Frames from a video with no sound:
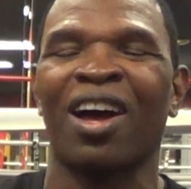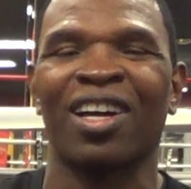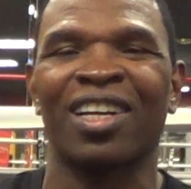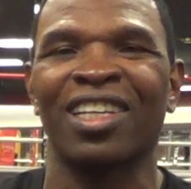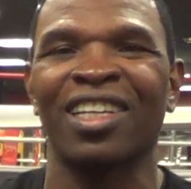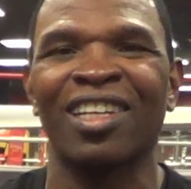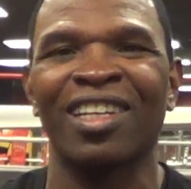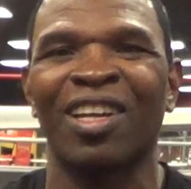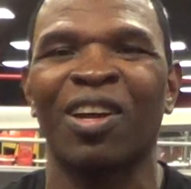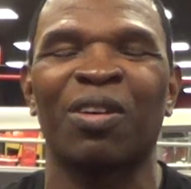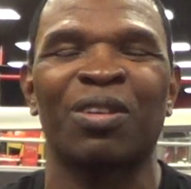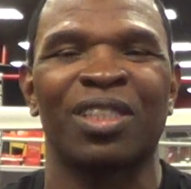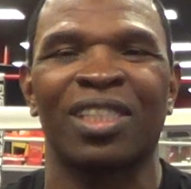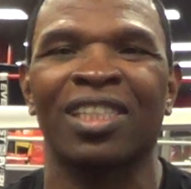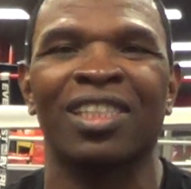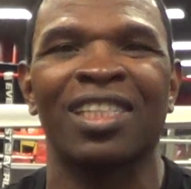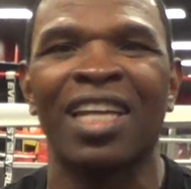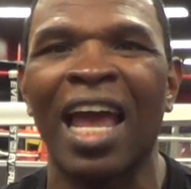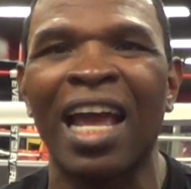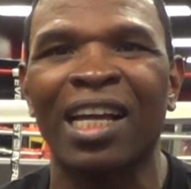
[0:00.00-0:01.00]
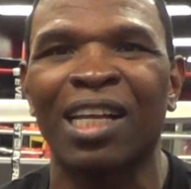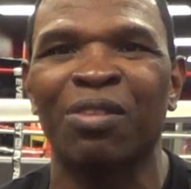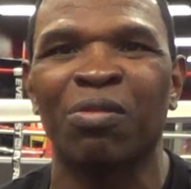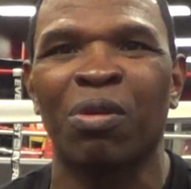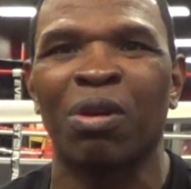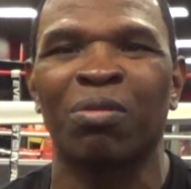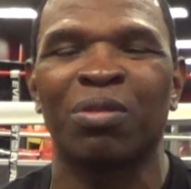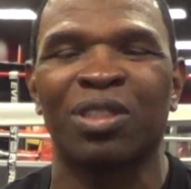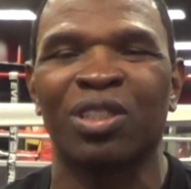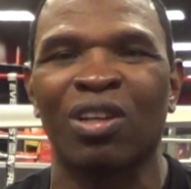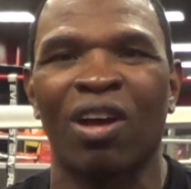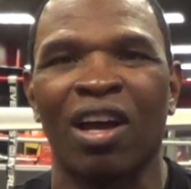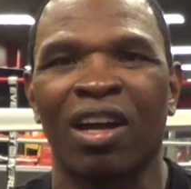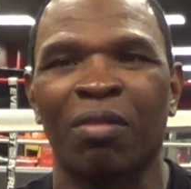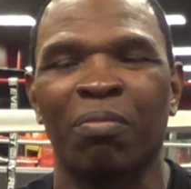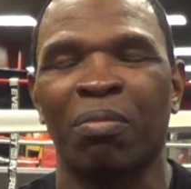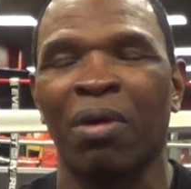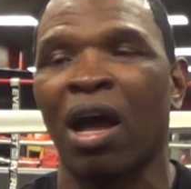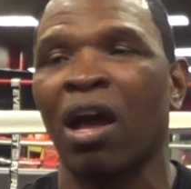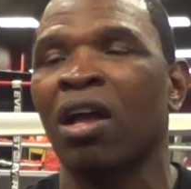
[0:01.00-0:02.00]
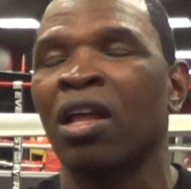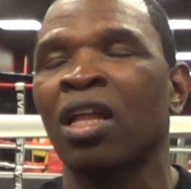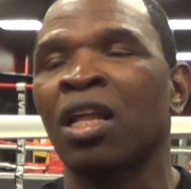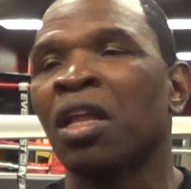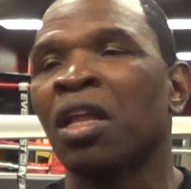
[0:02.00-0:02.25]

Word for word: Yeah, yeah, yeah. That's exactly what we're talking about.